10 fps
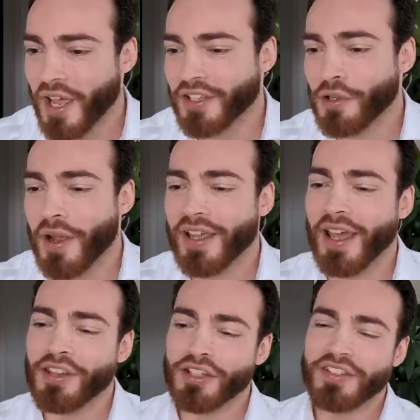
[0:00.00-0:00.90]
Okay, so
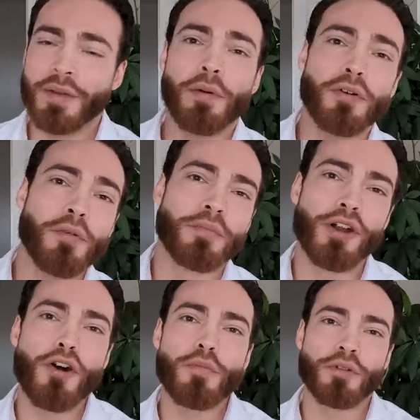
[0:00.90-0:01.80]
again, the typical
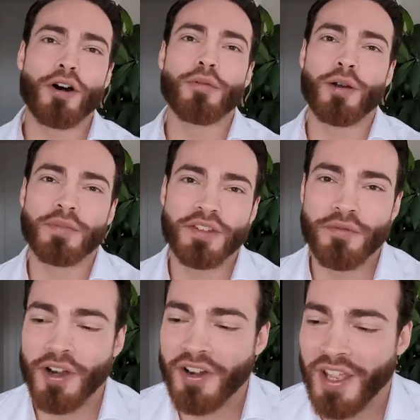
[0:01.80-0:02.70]
bro problems,
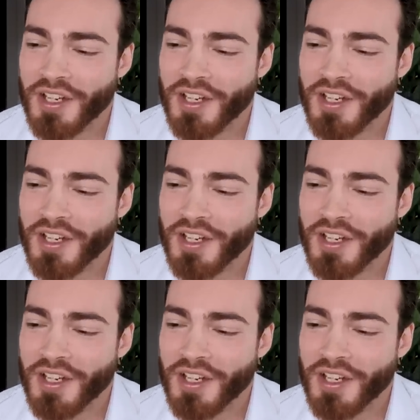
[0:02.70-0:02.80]
very